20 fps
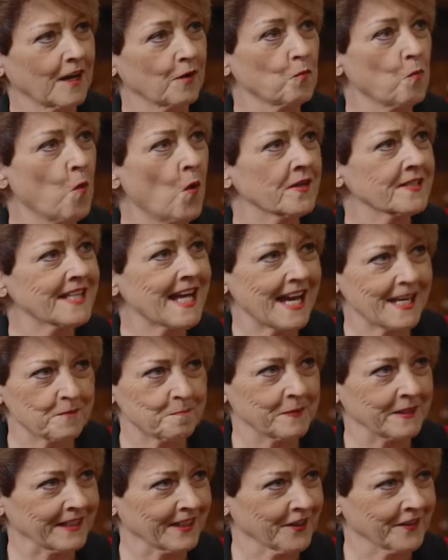And what had
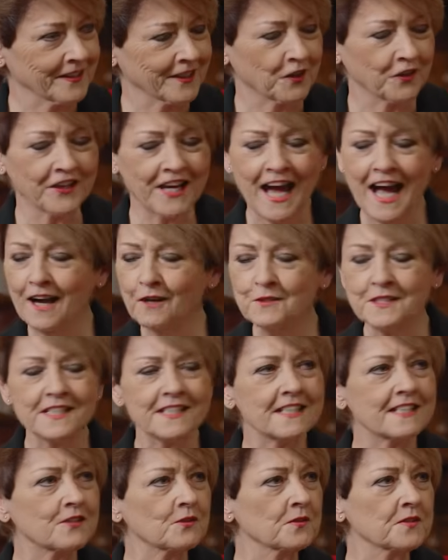been going on? How did
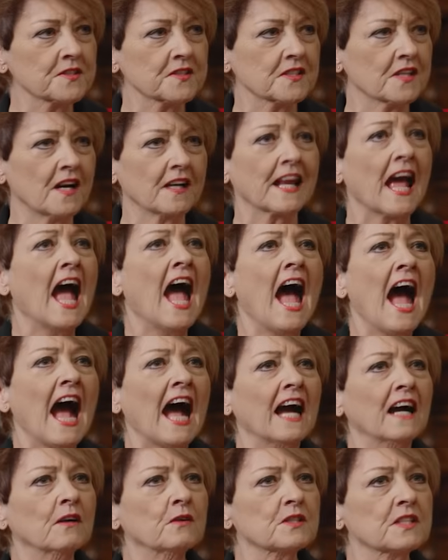it all start?
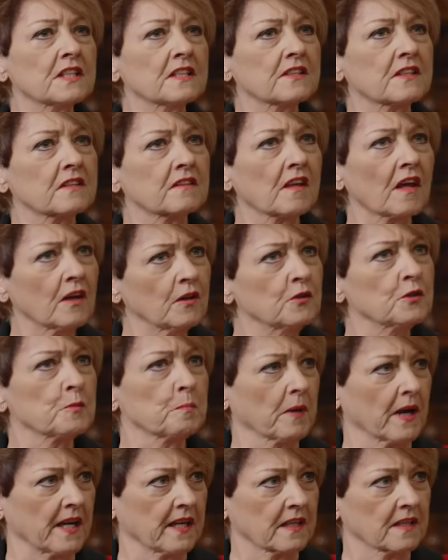How did
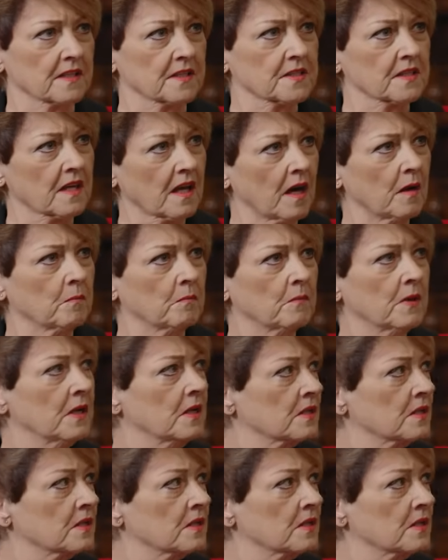Codebreakers come